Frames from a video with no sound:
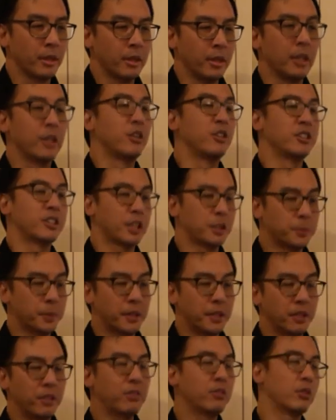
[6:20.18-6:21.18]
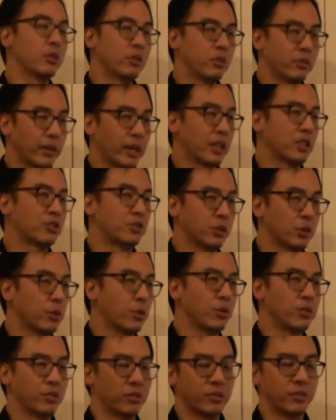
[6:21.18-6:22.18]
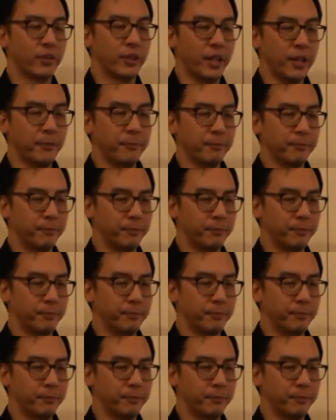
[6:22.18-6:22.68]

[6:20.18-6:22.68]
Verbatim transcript: Increased expertise, we'll have extra courses for that.